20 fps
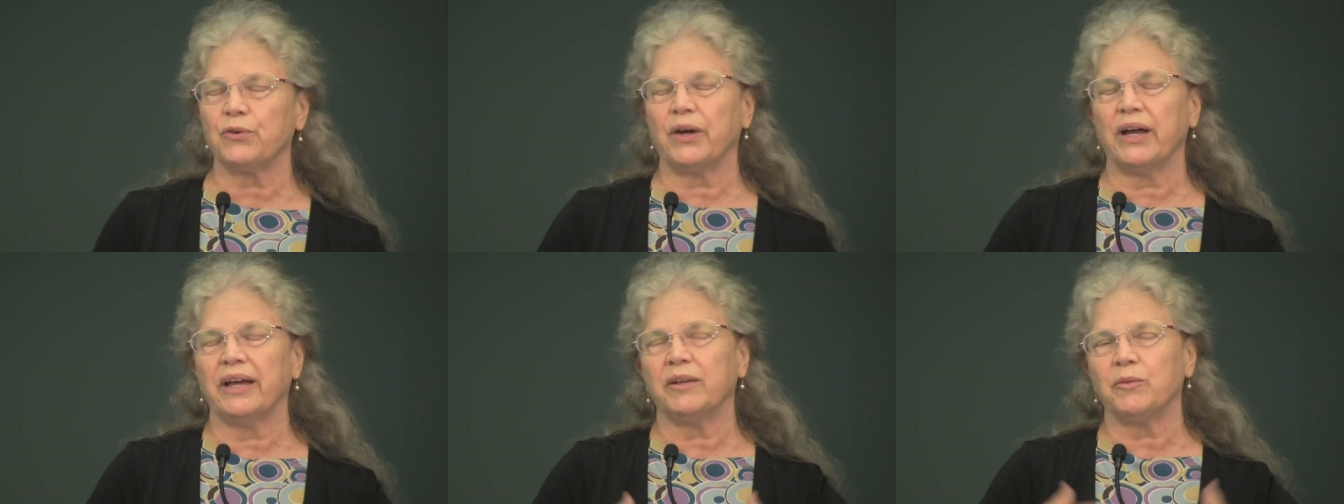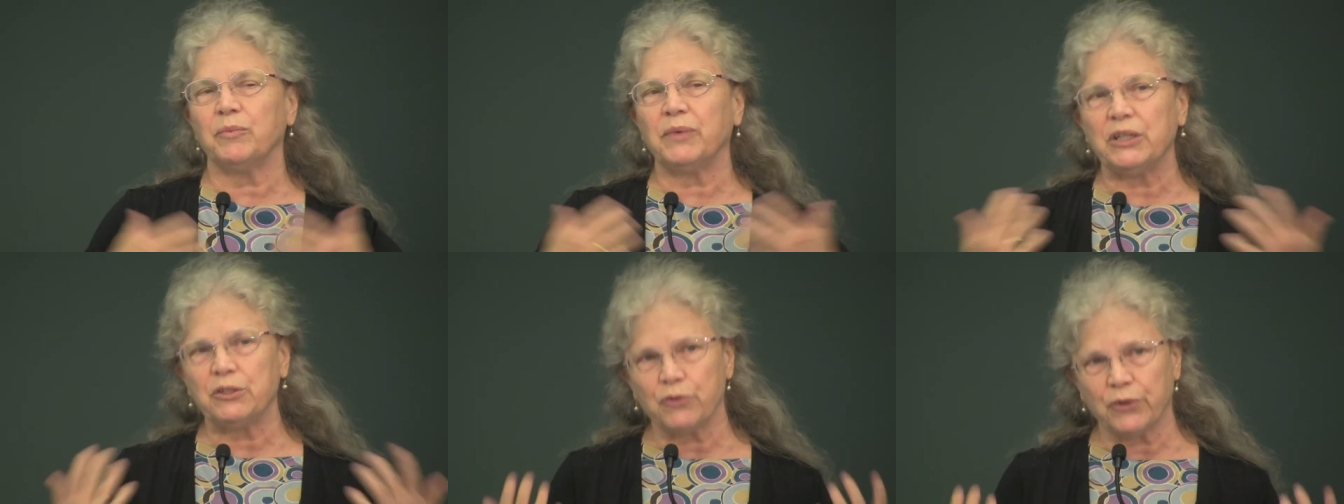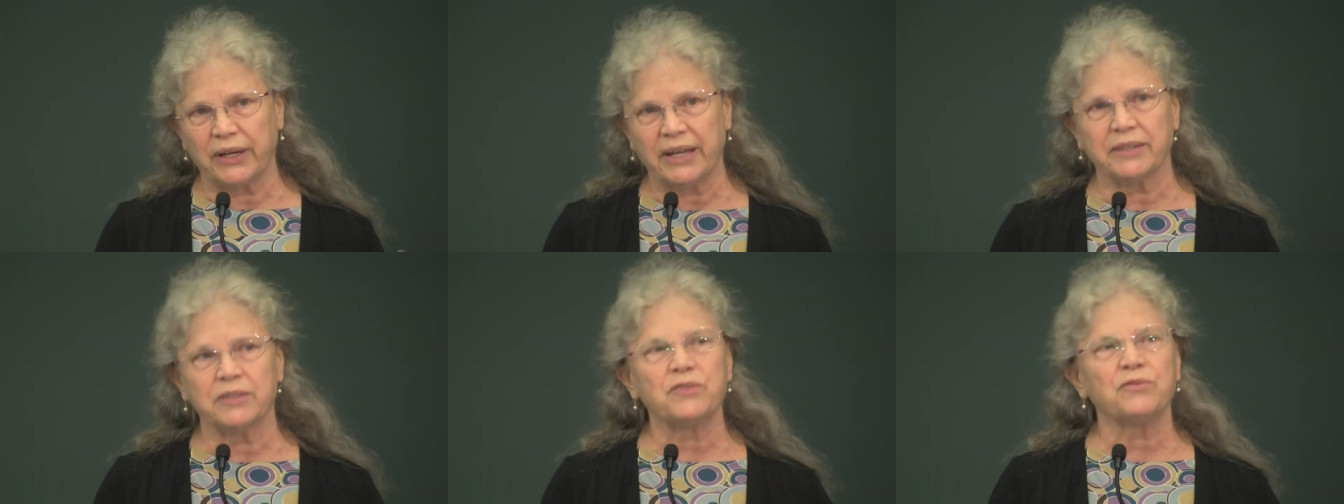try to be
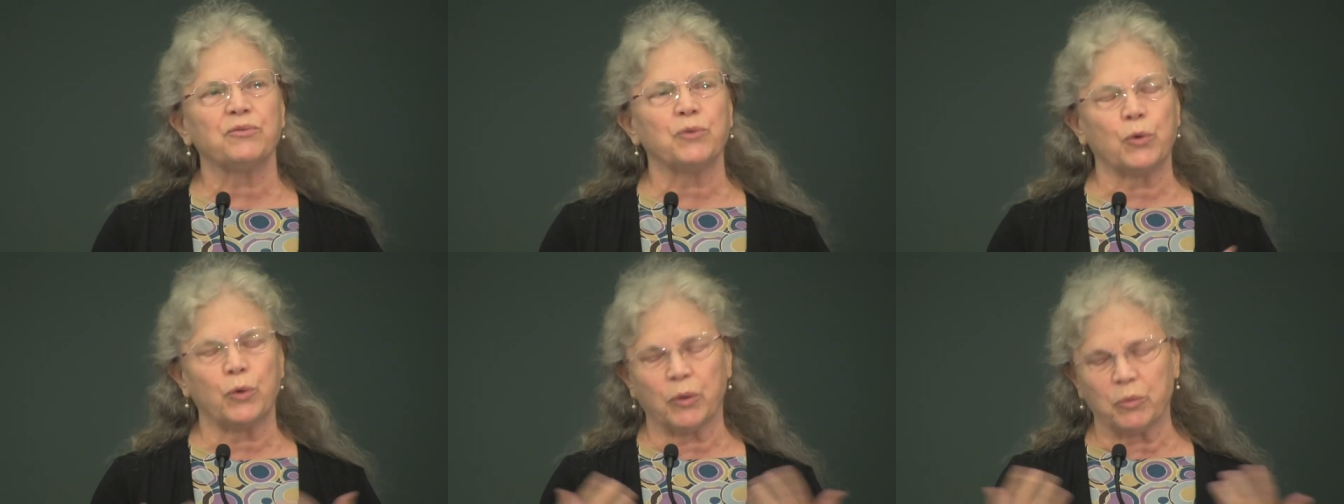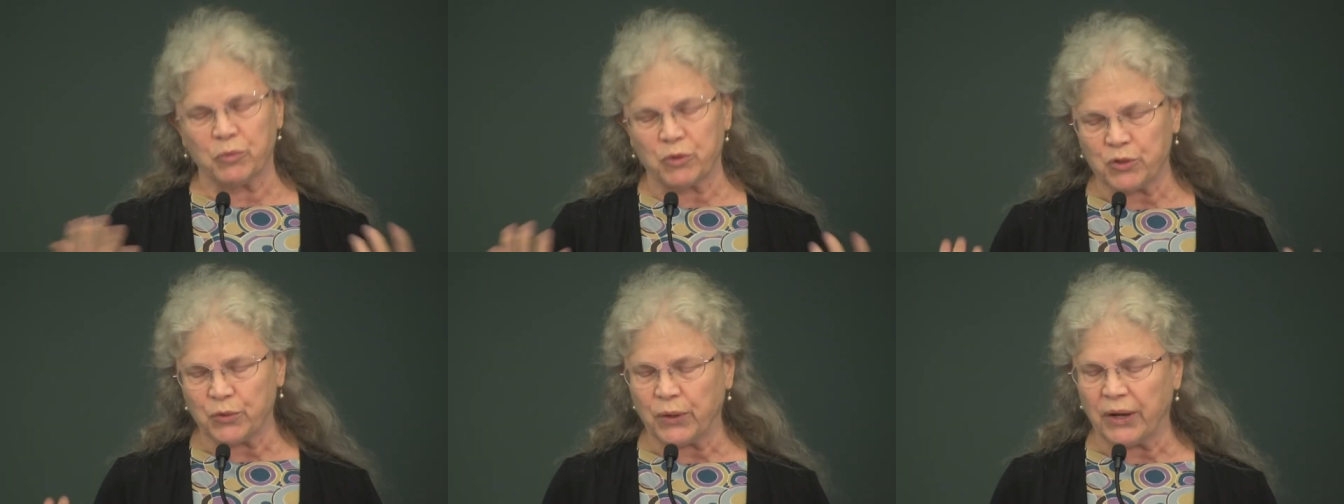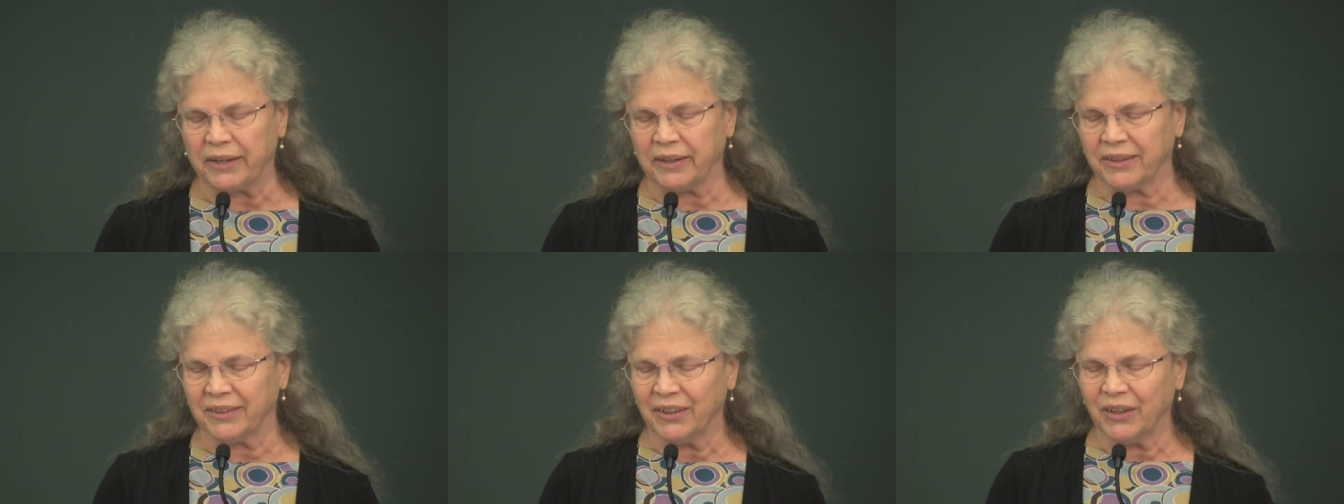transformed,
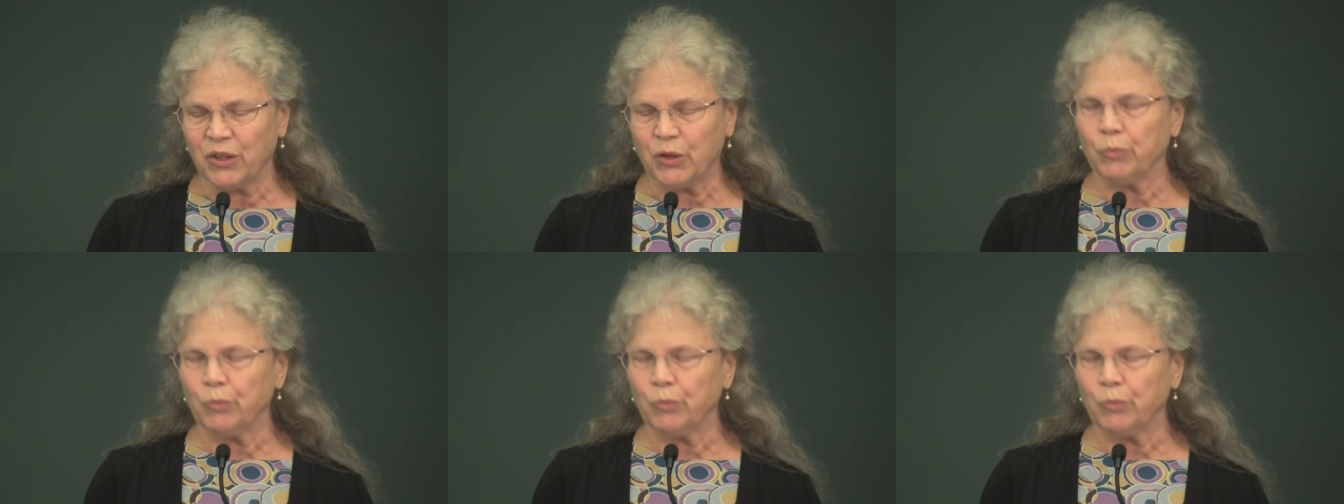try to